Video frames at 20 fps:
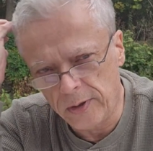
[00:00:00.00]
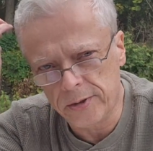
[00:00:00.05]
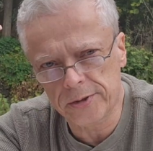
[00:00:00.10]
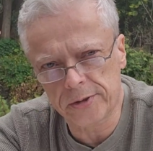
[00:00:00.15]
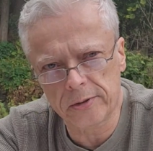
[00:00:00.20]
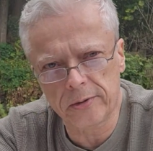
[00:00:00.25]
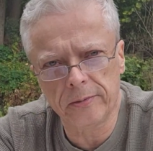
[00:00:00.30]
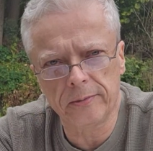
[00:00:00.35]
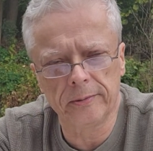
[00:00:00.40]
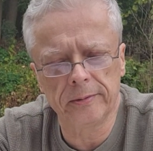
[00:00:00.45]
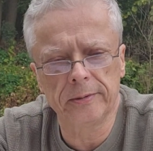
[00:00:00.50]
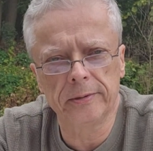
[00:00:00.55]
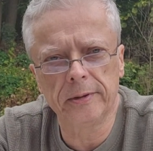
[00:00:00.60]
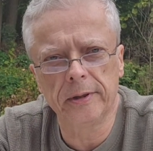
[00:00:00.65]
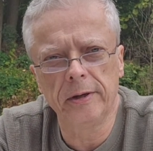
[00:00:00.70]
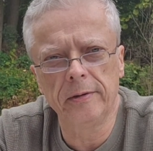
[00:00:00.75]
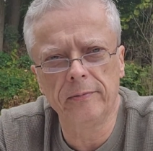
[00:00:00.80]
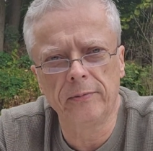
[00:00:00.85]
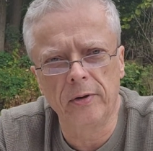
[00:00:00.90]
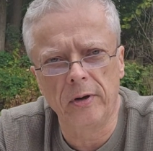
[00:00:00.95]
also
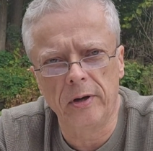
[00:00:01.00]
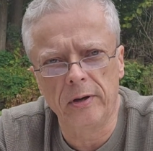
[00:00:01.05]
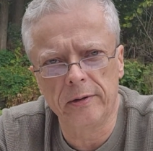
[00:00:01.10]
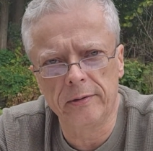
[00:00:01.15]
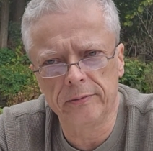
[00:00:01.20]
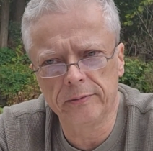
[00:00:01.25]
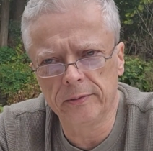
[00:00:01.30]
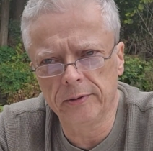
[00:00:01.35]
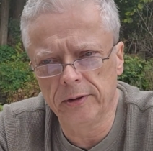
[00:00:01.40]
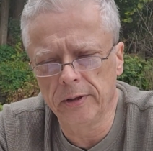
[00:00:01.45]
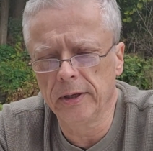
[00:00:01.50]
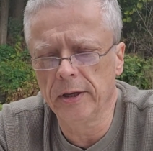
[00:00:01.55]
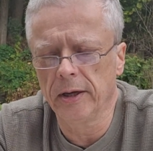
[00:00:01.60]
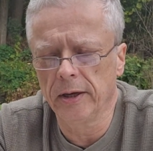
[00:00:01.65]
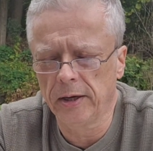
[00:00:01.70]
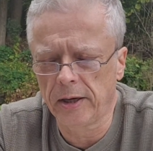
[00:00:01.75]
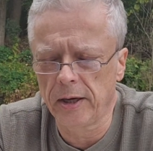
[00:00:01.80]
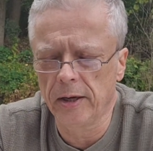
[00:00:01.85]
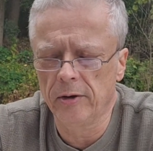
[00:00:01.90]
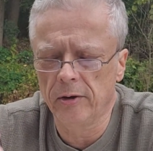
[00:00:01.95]

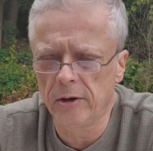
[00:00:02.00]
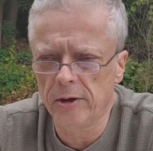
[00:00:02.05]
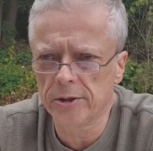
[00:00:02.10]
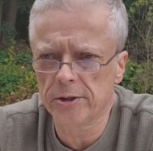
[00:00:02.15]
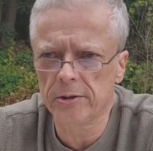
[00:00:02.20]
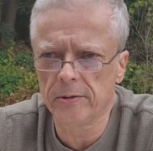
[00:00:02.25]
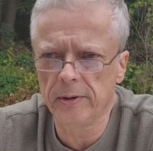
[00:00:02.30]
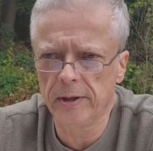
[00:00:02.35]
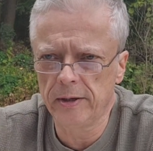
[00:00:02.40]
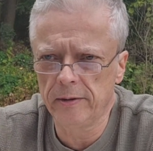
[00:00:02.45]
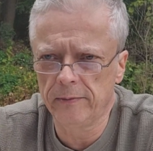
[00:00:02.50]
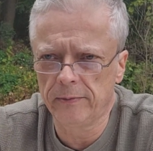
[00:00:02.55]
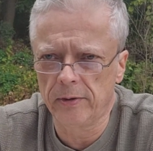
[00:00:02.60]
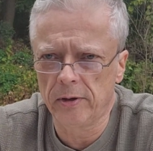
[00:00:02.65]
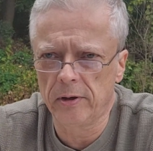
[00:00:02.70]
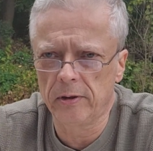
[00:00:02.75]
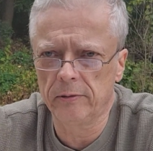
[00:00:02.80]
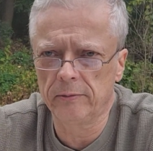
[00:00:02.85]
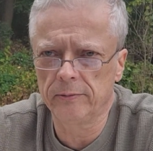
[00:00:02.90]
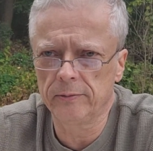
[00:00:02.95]
it can also
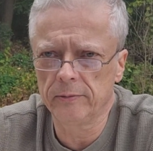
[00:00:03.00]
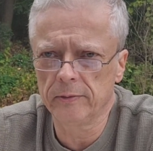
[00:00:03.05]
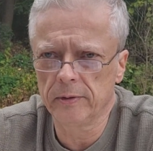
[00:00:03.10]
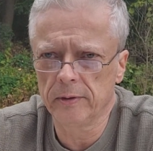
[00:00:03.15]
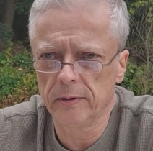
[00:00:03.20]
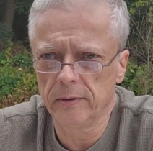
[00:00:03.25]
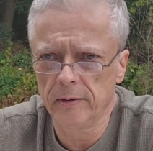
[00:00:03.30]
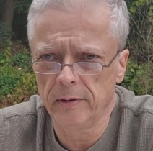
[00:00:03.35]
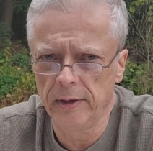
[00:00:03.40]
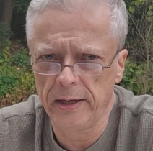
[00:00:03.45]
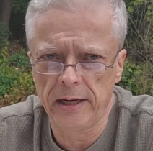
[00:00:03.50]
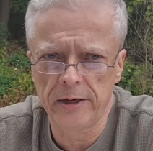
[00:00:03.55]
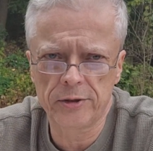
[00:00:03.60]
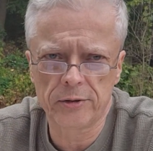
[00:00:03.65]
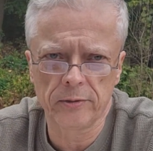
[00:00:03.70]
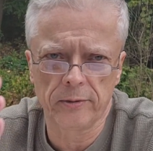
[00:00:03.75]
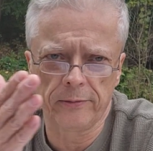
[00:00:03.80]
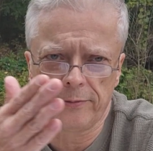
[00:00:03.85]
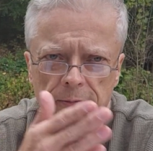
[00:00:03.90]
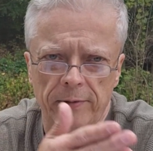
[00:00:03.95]
involve
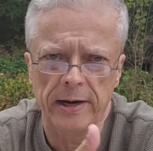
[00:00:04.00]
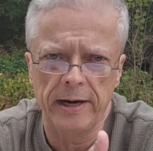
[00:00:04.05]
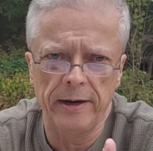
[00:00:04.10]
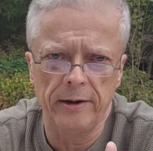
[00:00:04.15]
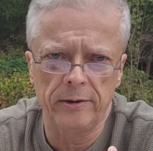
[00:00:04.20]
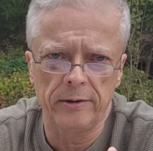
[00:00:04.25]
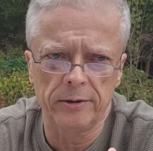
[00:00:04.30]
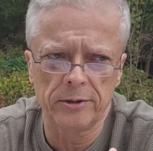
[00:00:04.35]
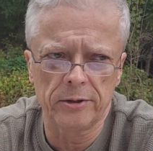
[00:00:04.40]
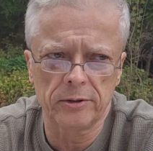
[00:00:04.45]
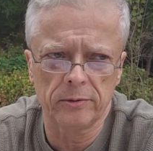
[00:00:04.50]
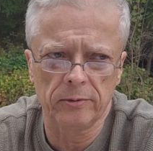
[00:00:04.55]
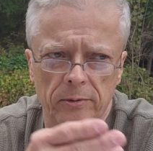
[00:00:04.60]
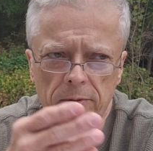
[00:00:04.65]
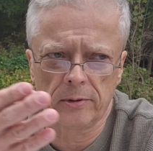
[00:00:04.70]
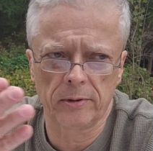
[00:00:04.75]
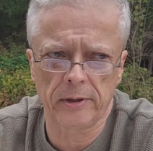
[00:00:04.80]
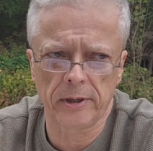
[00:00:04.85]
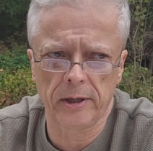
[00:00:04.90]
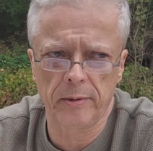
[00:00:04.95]
natural fires
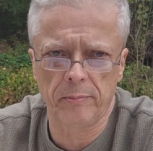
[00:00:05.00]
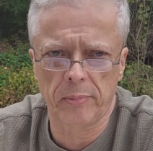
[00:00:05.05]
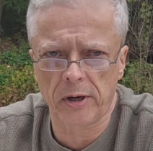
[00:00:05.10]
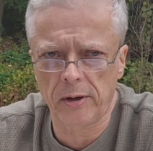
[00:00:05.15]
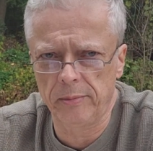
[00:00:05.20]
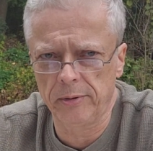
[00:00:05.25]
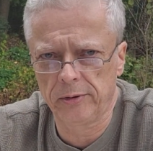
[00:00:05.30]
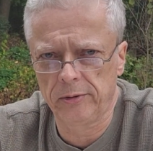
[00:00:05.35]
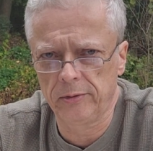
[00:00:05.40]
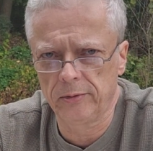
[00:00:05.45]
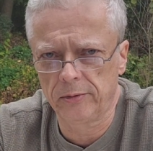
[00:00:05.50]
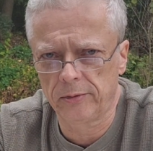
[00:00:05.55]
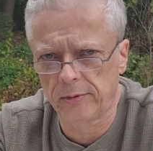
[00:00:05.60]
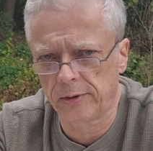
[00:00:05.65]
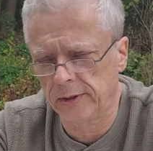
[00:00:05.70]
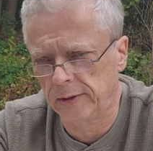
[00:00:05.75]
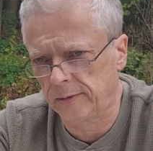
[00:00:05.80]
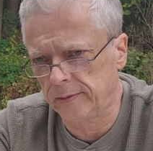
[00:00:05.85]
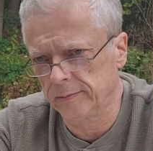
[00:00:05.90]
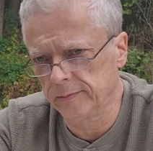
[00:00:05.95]
or a barbecue
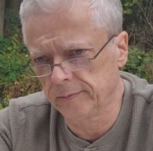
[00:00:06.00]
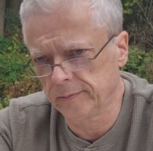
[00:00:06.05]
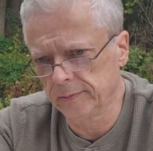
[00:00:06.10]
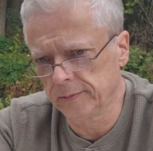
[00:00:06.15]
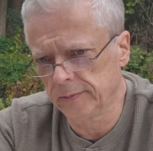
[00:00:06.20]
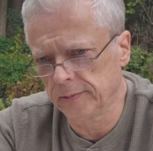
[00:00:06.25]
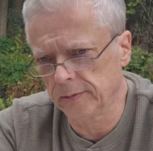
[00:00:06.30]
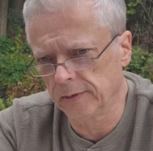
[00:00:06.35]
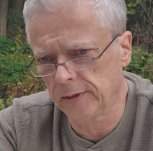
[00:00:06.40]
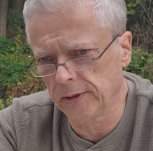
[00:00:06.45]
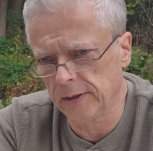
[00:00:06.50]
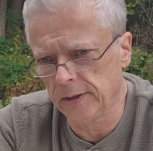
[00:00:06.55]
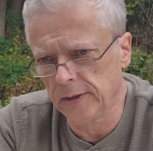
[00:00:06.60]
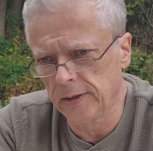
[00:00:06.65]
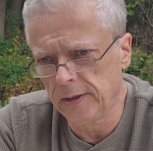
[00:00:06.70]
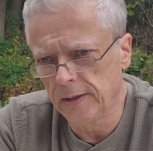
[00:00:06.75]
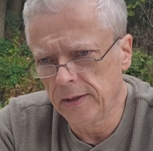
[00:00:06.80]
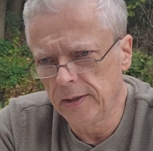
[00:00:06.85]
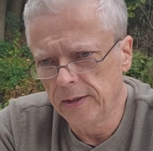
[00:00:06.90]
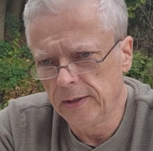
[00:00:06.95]
grill. Okay.
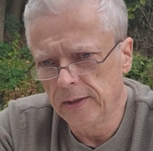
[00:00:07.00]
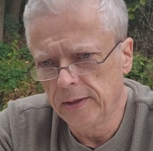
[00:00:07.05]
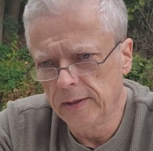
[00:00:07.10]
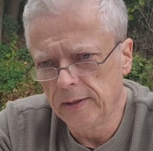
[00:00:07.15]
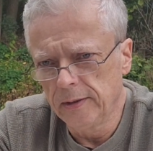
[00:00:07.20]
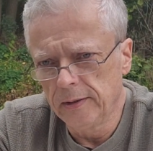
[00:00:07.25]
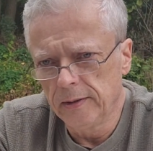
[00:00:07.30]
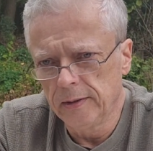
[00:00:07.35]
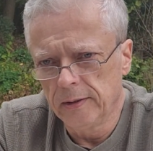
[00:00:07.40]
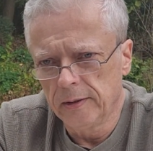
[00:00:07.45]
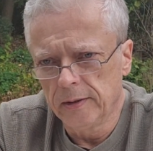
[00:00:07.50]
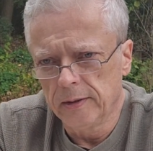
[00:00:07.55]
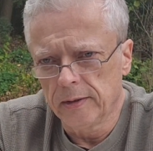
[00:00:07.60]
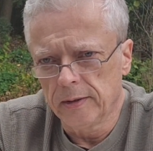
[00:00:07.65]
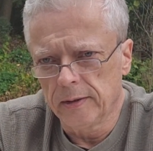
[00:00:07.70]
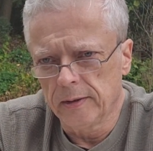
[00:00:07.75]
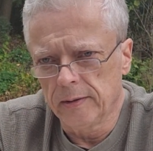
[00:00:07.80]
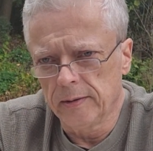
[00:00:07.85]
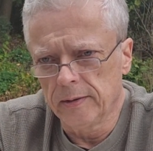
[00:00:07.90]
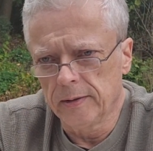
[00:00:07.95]

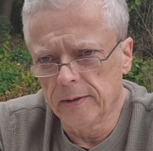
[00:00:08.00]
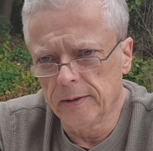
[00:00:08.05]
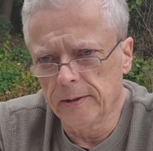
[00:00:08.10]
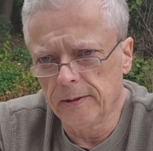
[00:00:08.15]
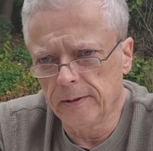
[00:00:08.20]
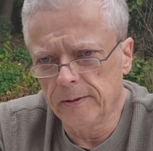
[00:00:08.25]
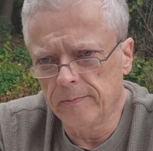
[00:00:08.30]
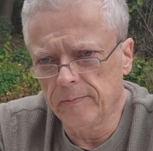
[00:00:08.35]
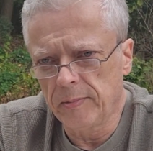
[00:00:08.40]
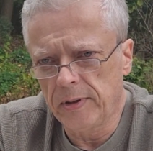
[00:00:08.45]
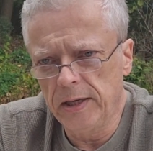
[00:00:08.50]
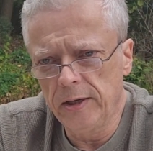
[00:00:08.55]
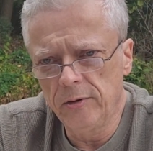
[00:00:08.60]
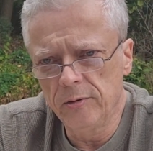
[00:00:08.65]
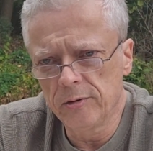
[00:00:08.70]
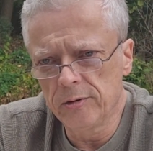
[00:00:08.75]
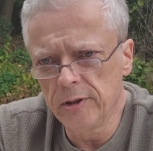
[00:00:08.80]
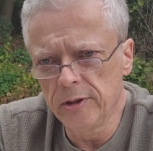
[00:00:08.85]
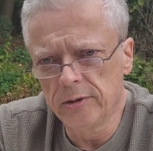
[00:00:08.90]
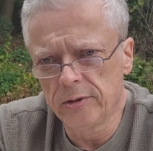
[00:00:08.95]
I
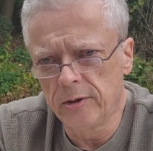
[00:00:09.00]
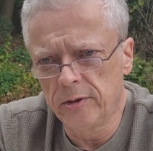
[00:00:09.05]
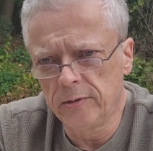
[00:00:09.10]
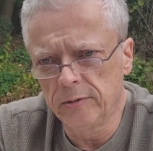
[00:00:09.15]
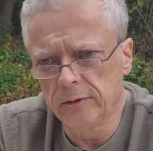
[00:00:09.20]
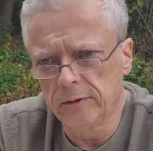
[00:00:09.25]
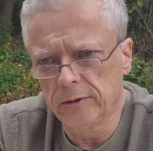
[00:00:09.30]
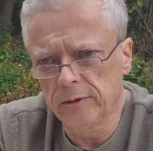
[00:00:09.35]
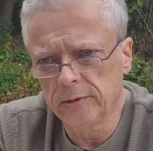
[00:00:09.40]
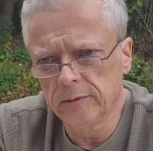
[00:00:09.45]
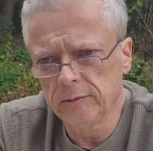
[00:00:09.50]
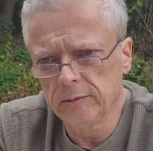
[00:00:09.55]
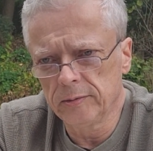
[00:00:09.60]
usually don't